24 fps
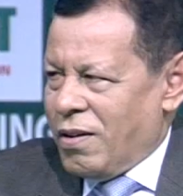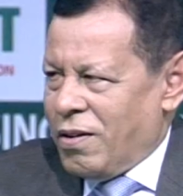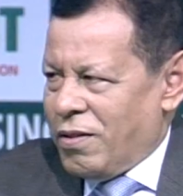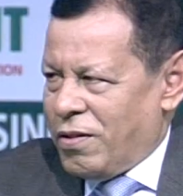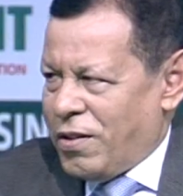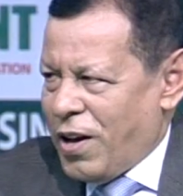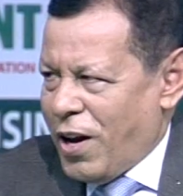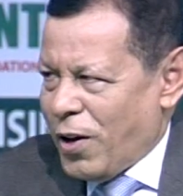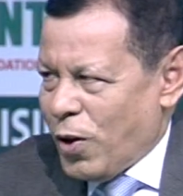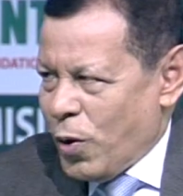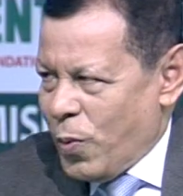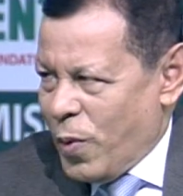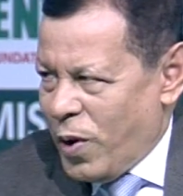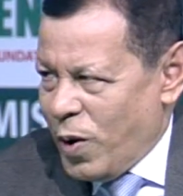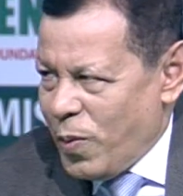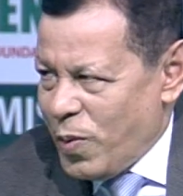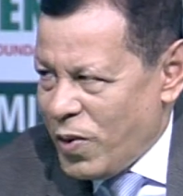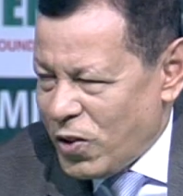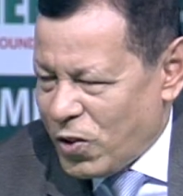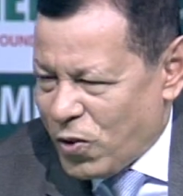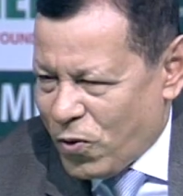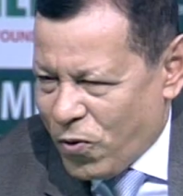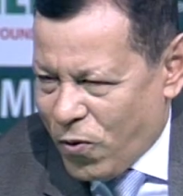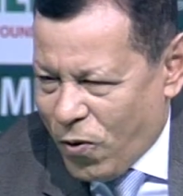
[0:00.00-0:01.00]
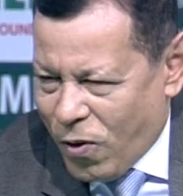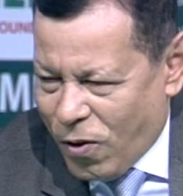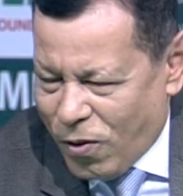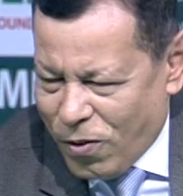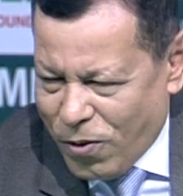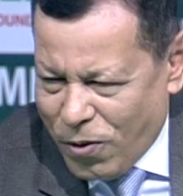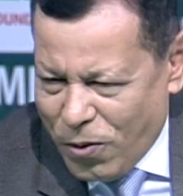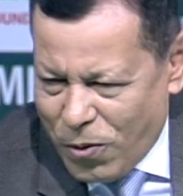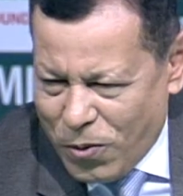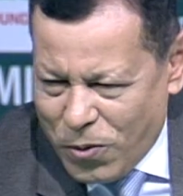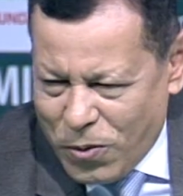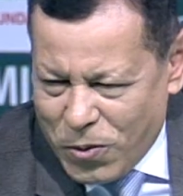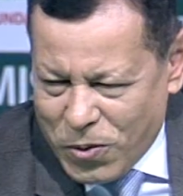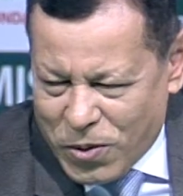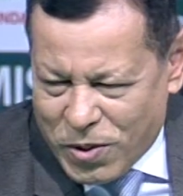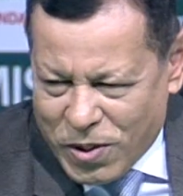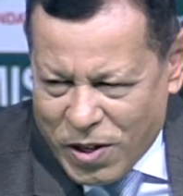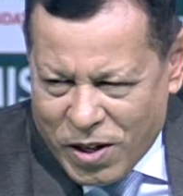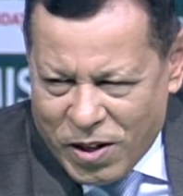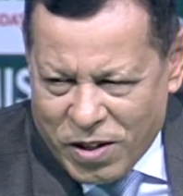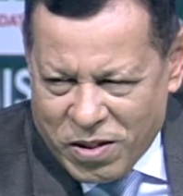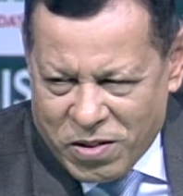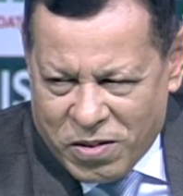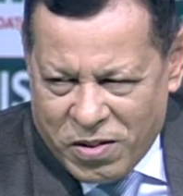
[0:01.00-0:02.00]
Thank you very much for your
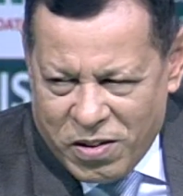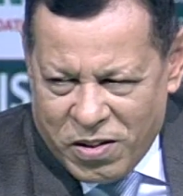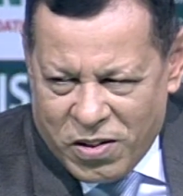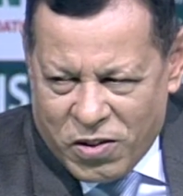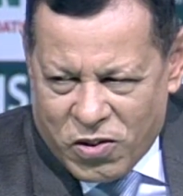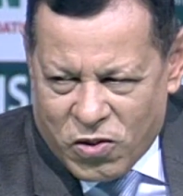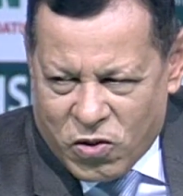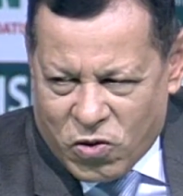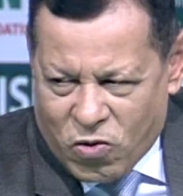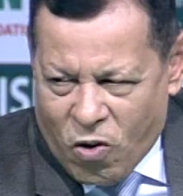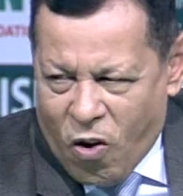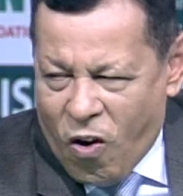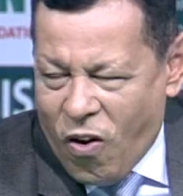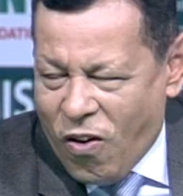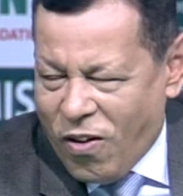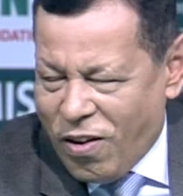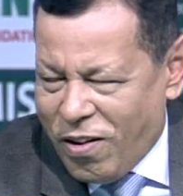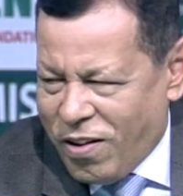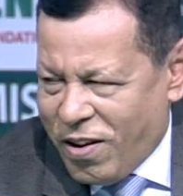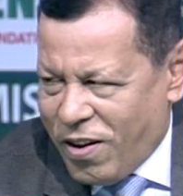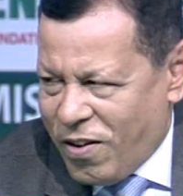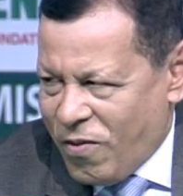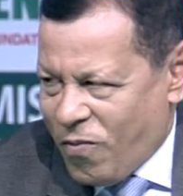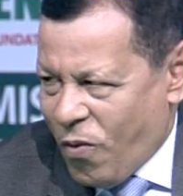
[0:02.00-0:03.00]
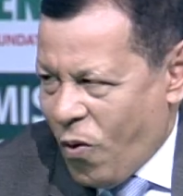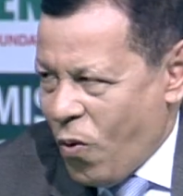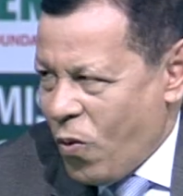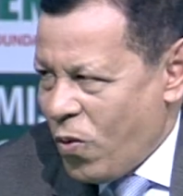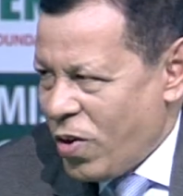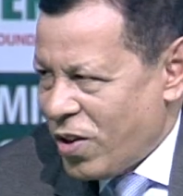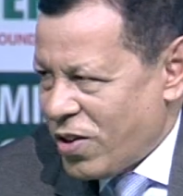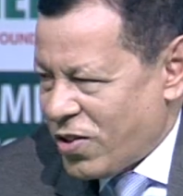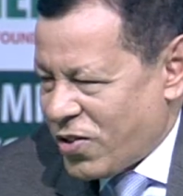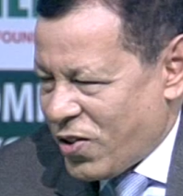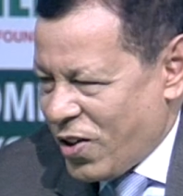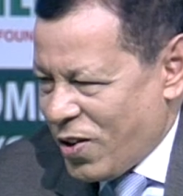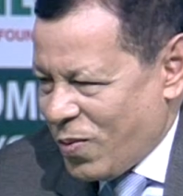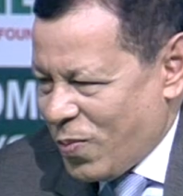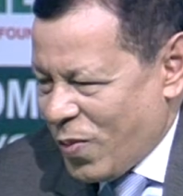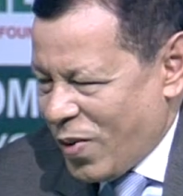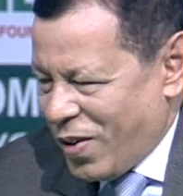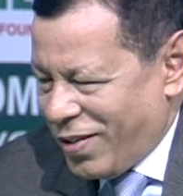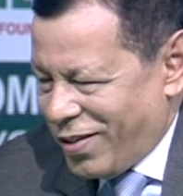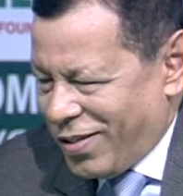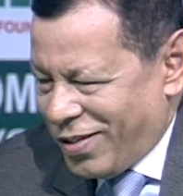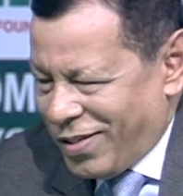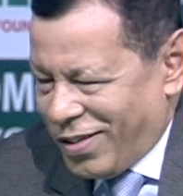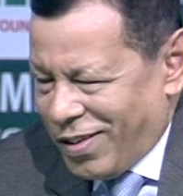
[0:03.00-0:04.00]
such a strong and bold
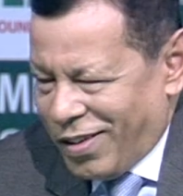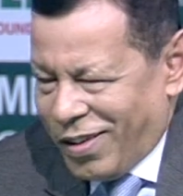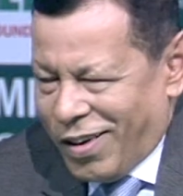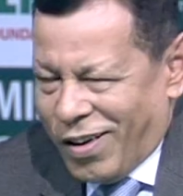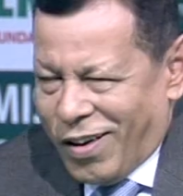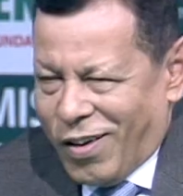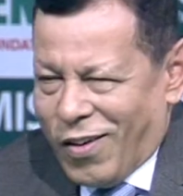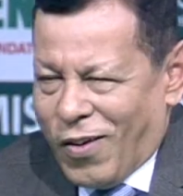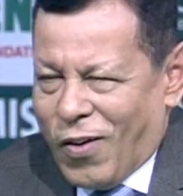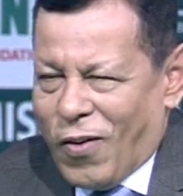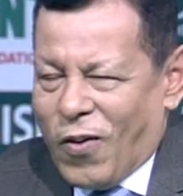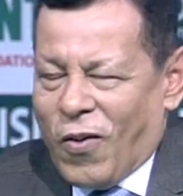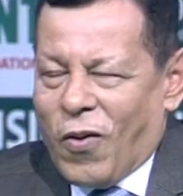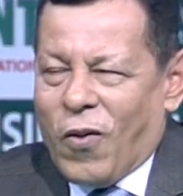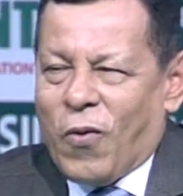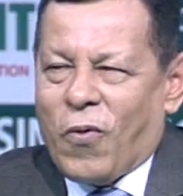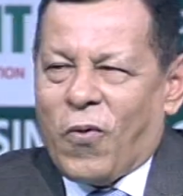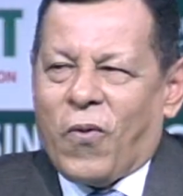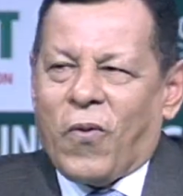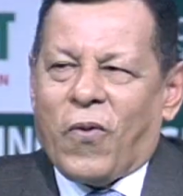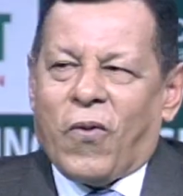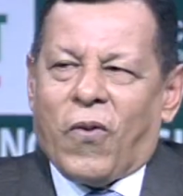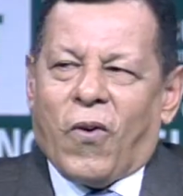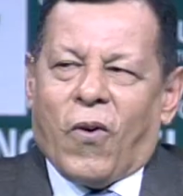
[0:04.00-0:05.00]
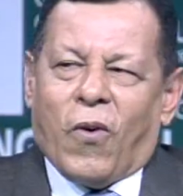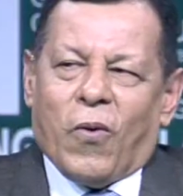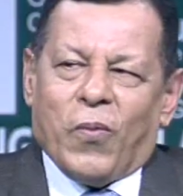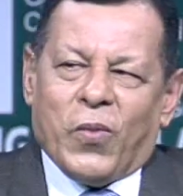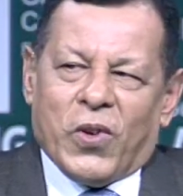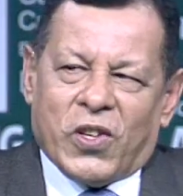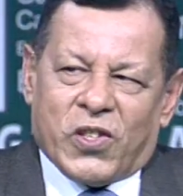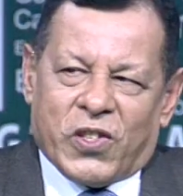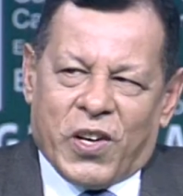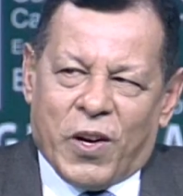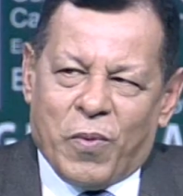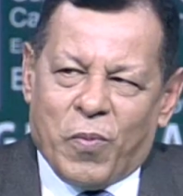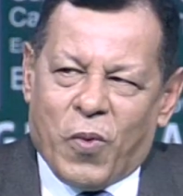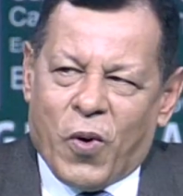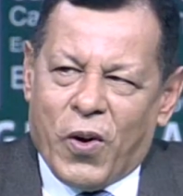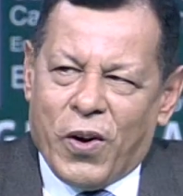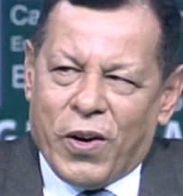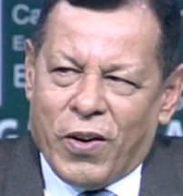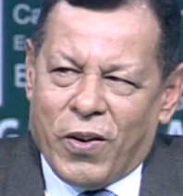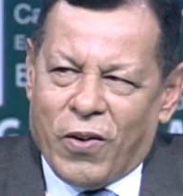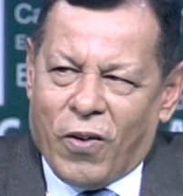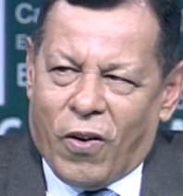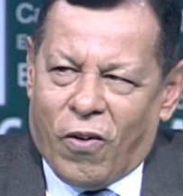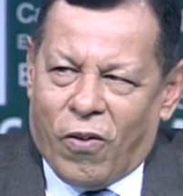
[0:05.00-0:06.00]
statement from the
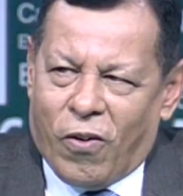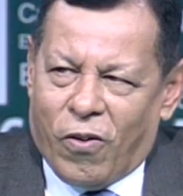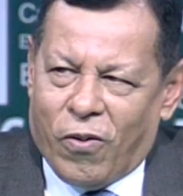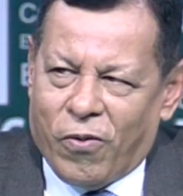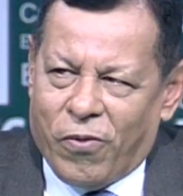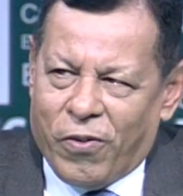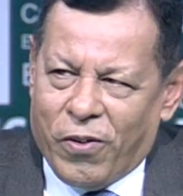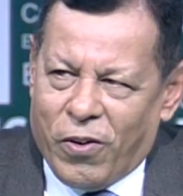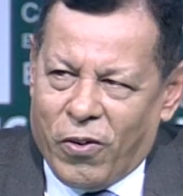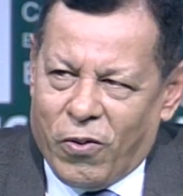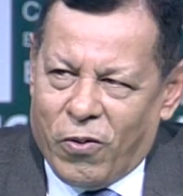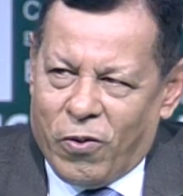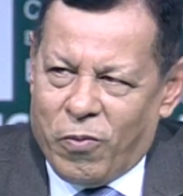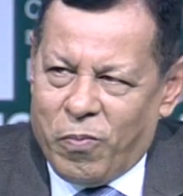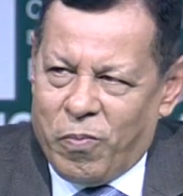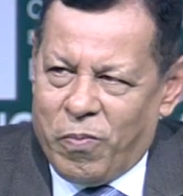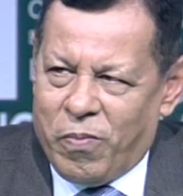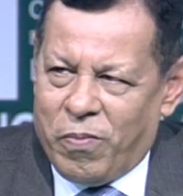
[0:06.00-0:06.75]
standpoint of you